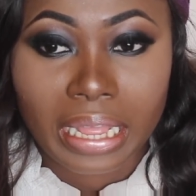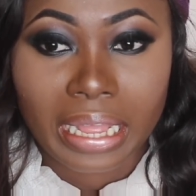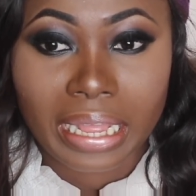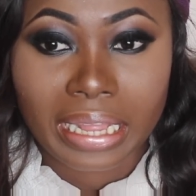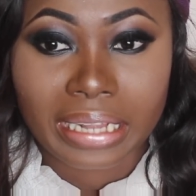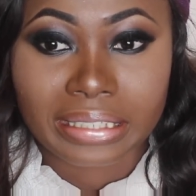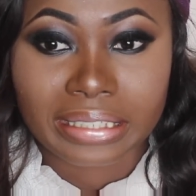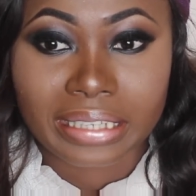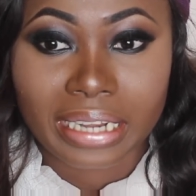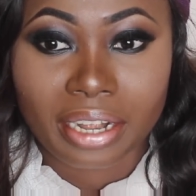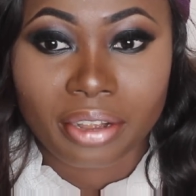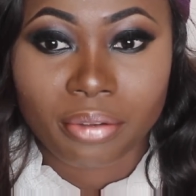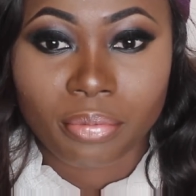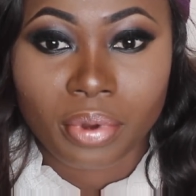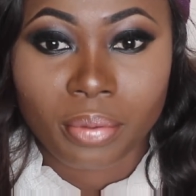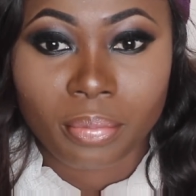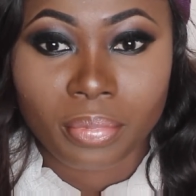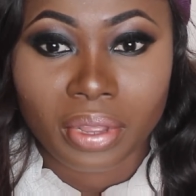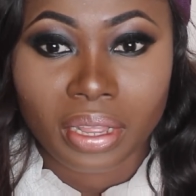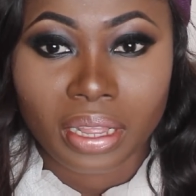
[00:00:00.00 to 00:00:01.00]
And I
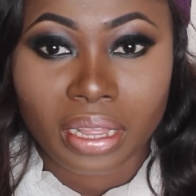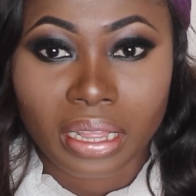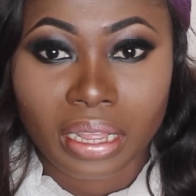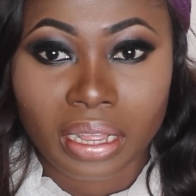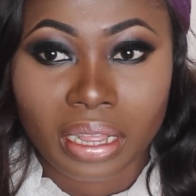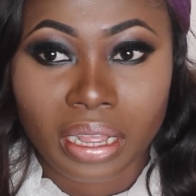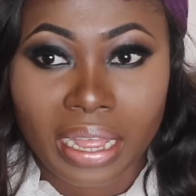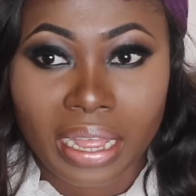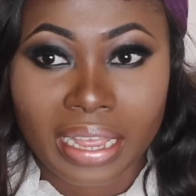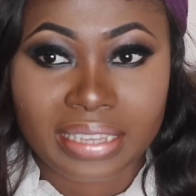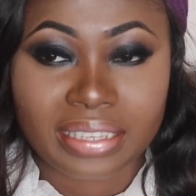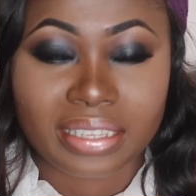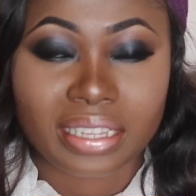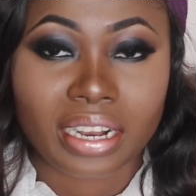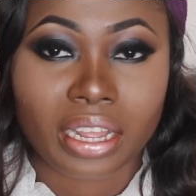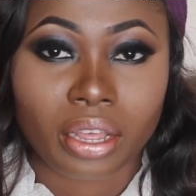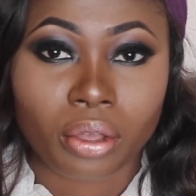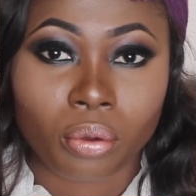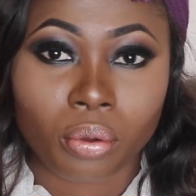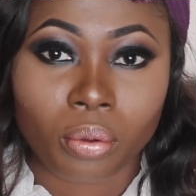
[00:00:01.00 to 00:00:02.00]
remember I
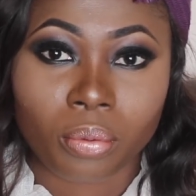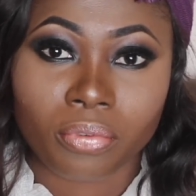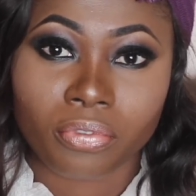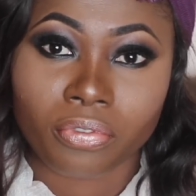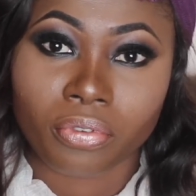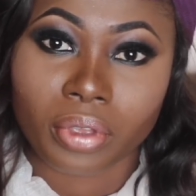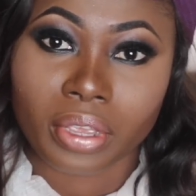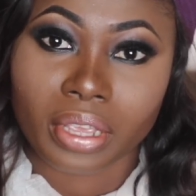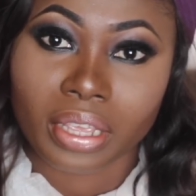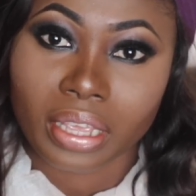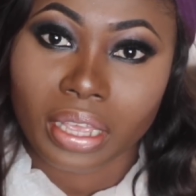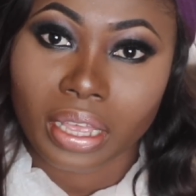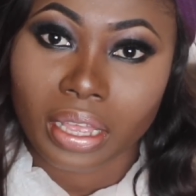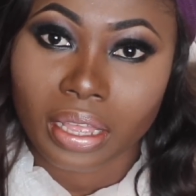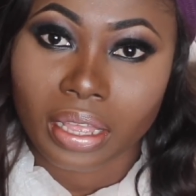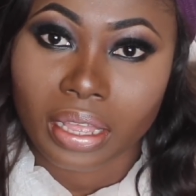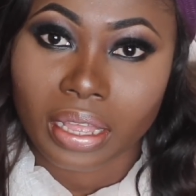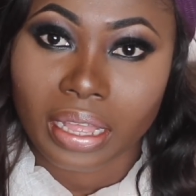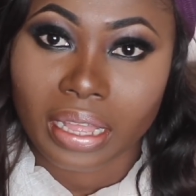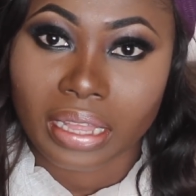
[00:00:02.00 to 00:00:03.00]
stayed at home for a
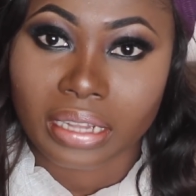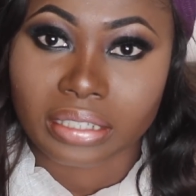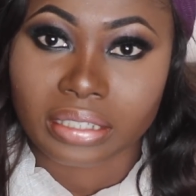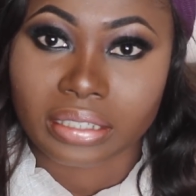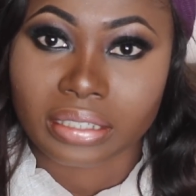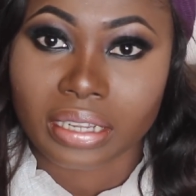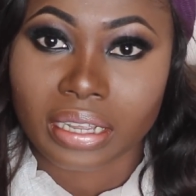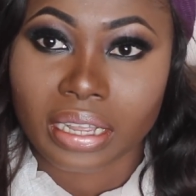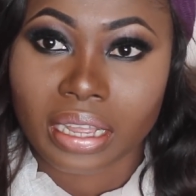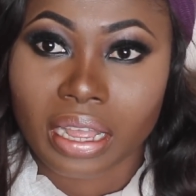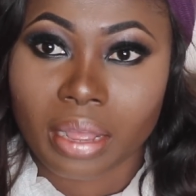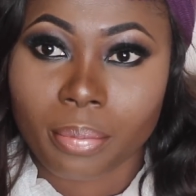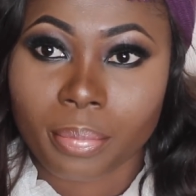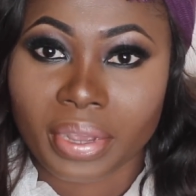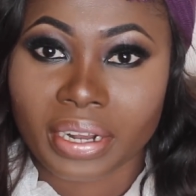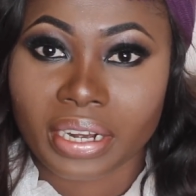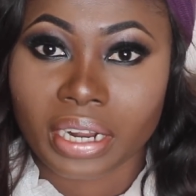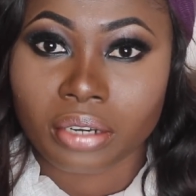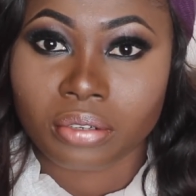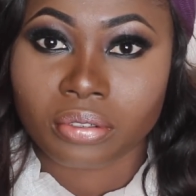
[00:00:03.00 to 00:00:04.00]
year, and
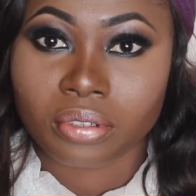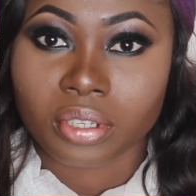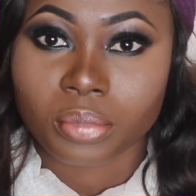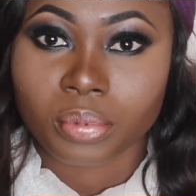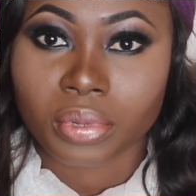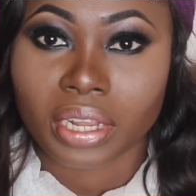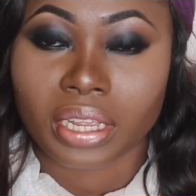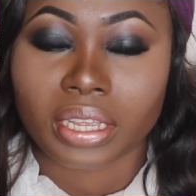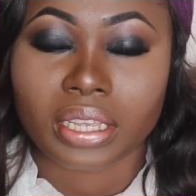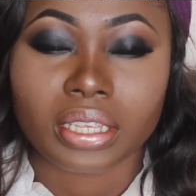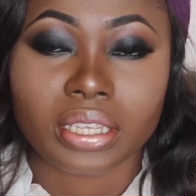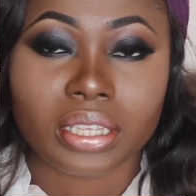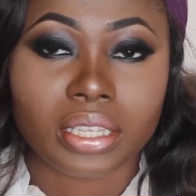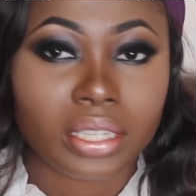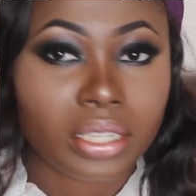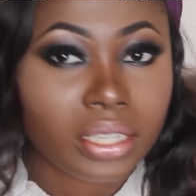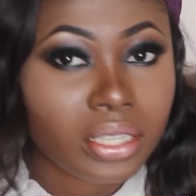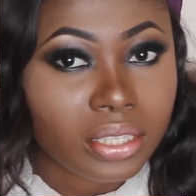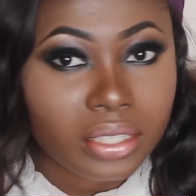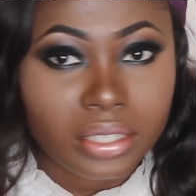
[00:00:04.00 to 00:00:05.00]
my dad would just be like,
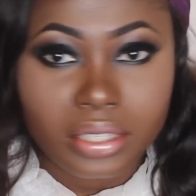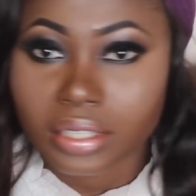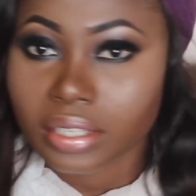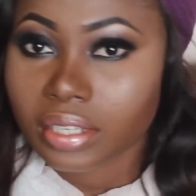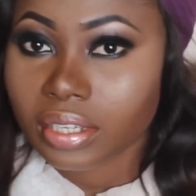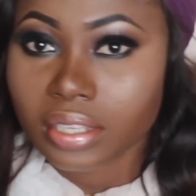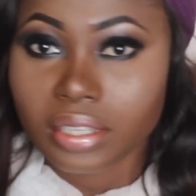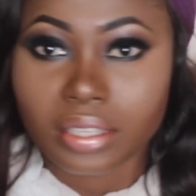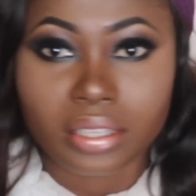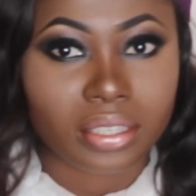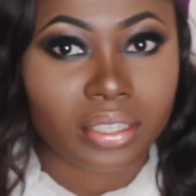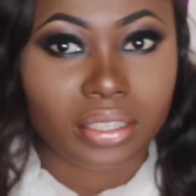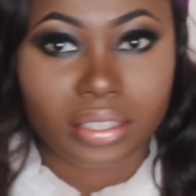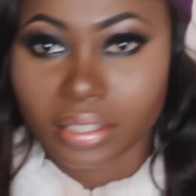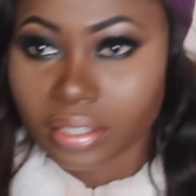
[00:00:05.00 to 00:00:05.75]
eat.